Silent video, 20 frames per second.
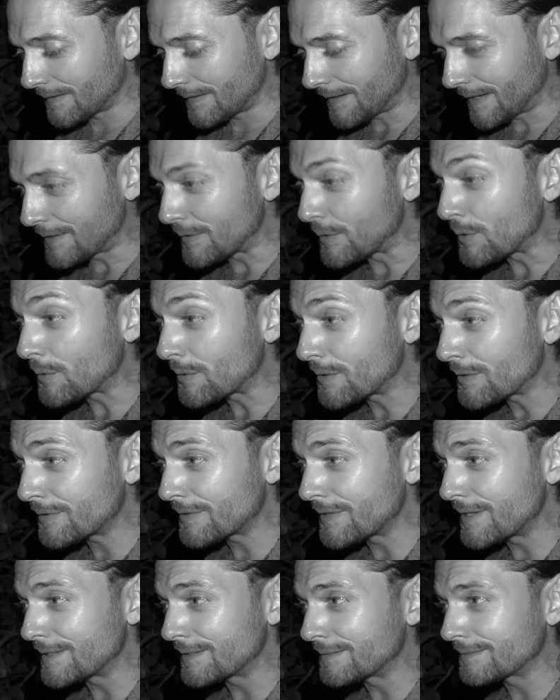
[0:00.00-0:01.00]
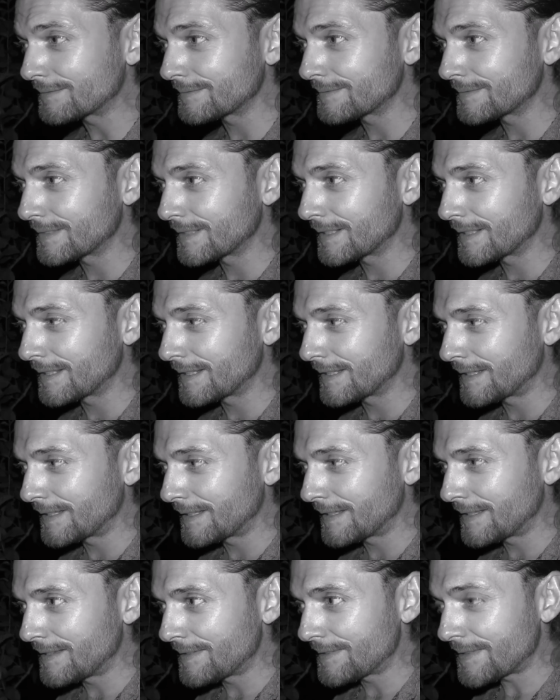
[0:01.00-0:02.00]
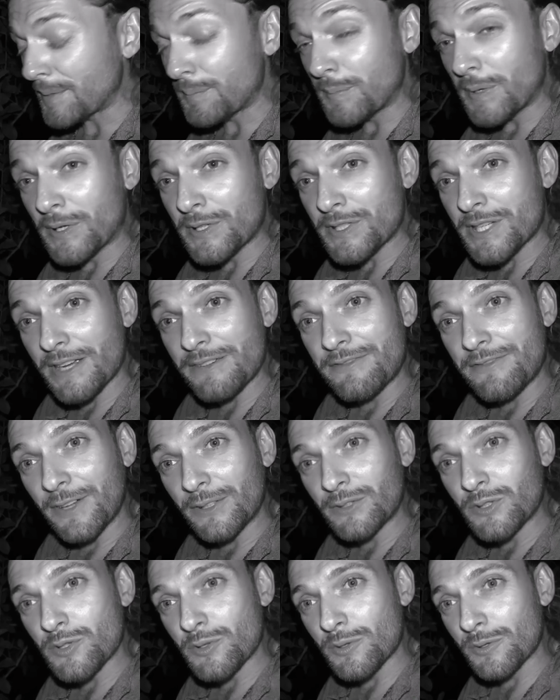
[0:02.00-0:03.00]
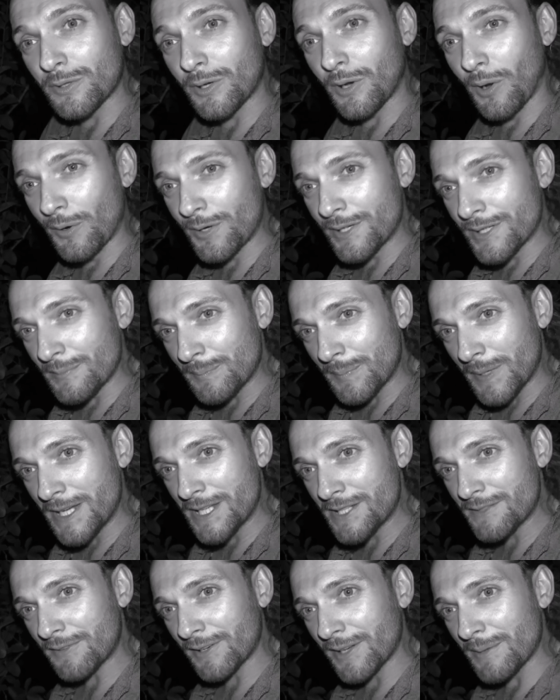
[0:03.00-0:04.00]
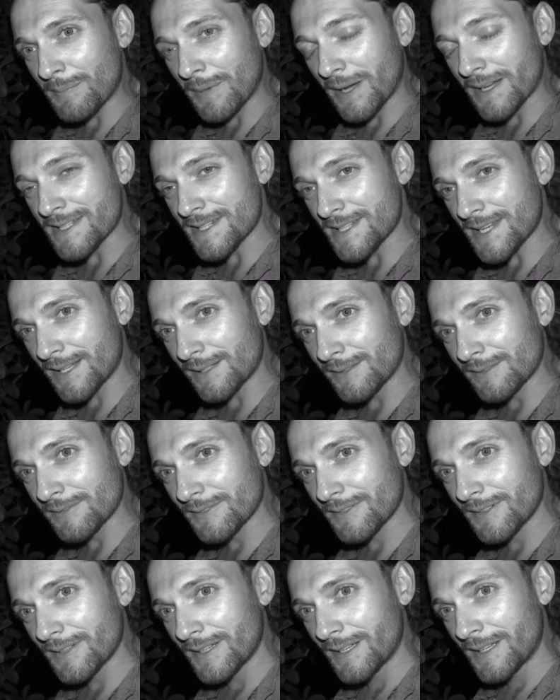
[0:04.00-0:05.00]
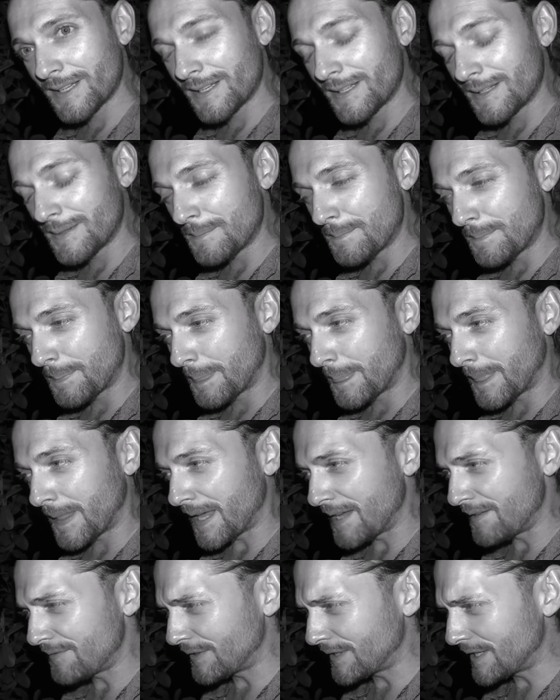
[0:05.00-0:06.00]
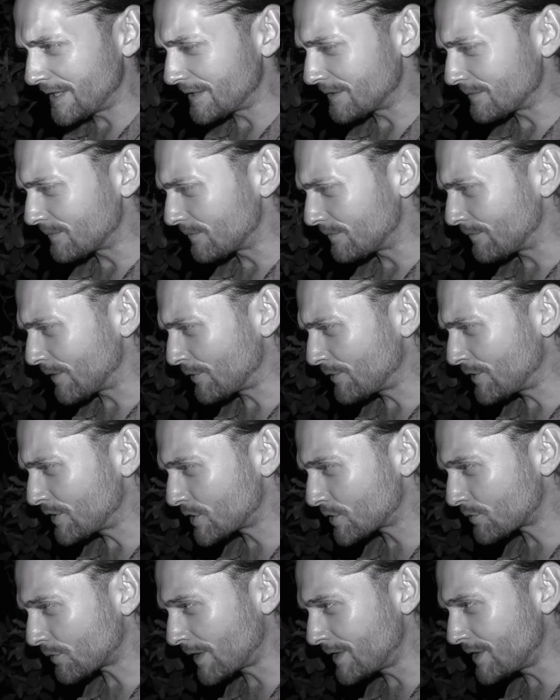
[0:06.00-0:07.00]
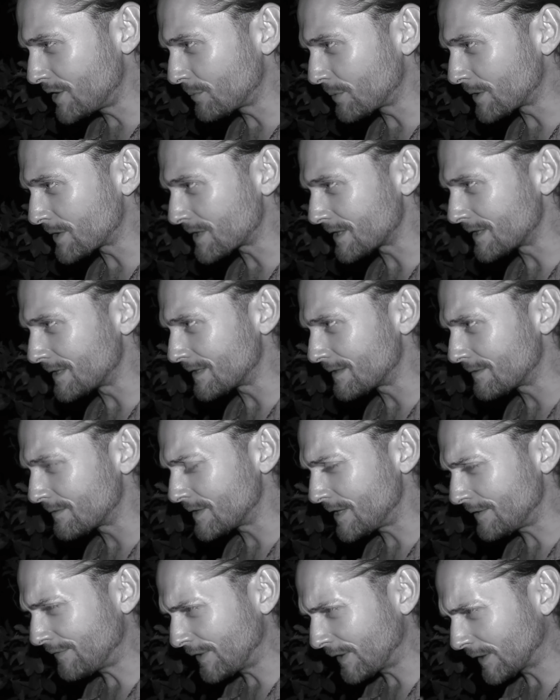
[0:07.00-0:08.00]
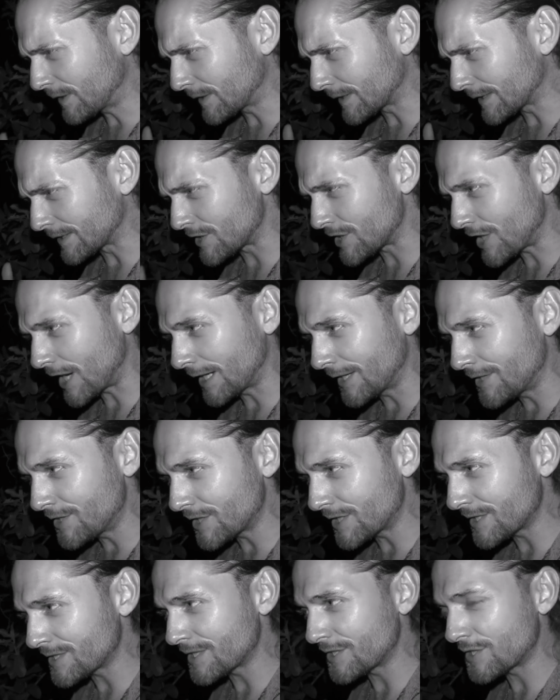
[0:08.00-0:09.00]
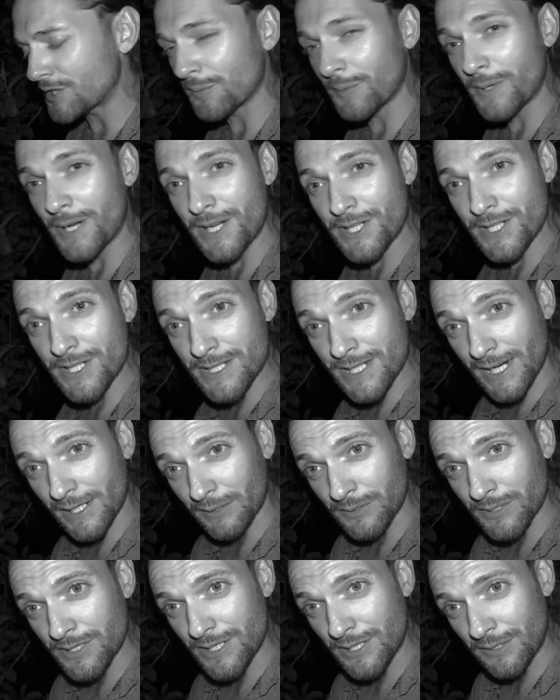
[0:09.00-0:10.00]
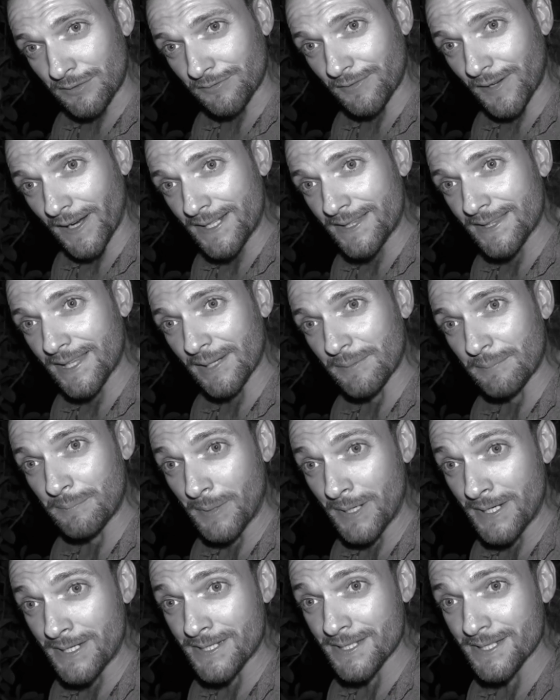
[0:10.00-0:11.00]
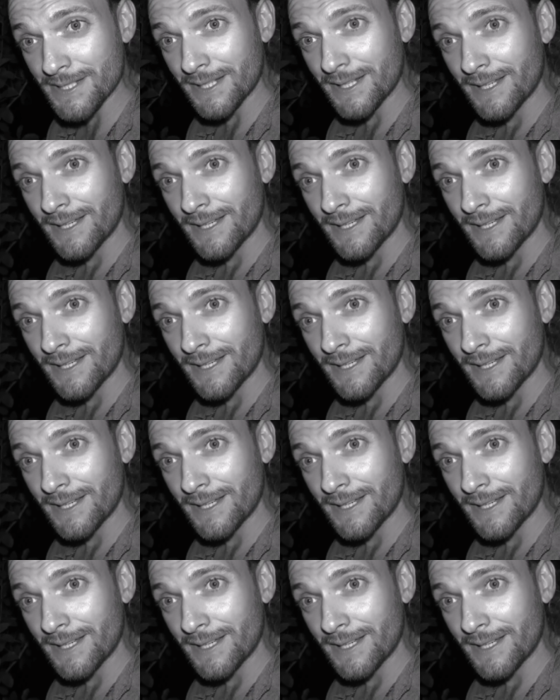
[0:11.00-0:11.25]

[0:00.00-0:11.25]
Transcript: And the other thing, that because I felt so good and peaceful in myself, even in very strenuous and difficult and challenging situations, I could still find that peace.